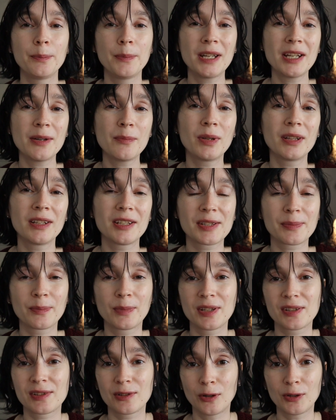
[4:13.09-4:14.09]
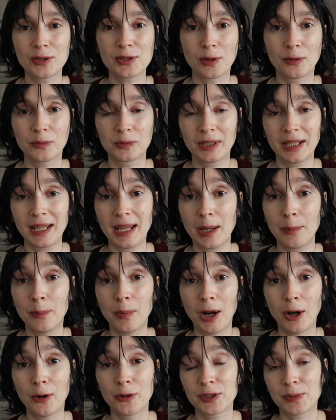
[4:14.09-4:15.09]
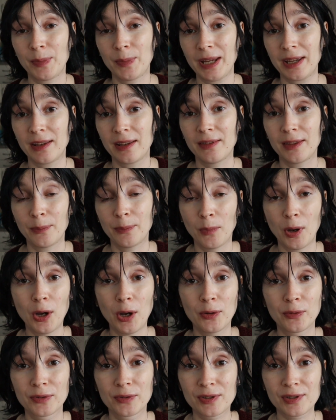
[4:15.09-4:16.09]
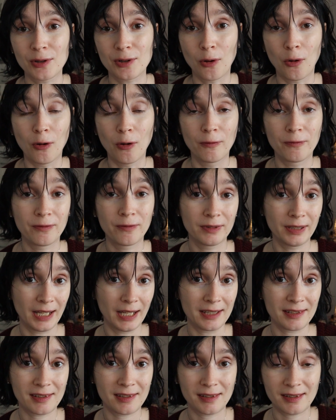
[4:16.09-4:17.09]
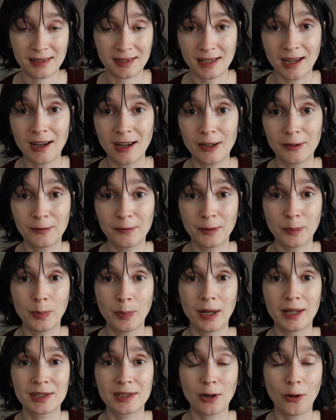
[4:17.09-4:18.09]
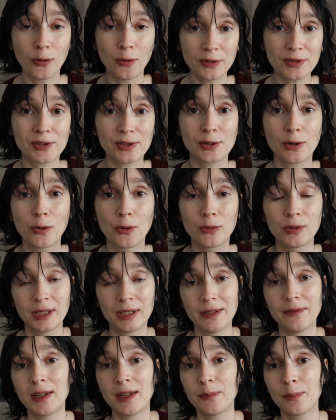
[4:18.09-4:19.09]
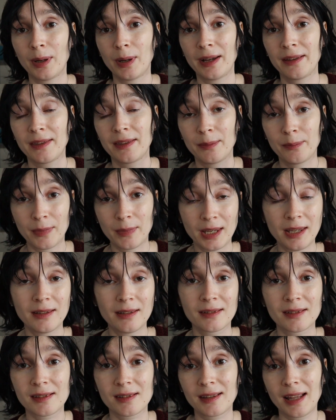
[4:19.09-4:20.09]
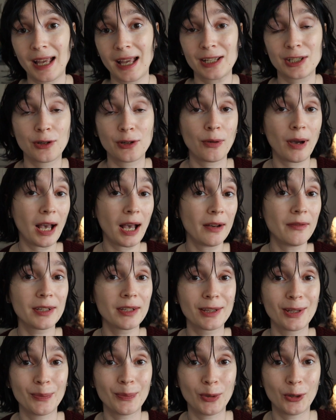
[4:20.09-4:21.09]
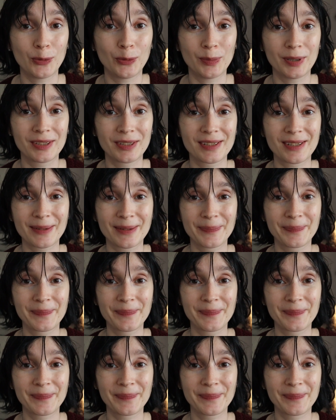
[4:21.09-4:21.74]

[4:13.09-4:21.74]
Minimalism is not only about making the most of less stuff, but also living by the means that you have at the moment.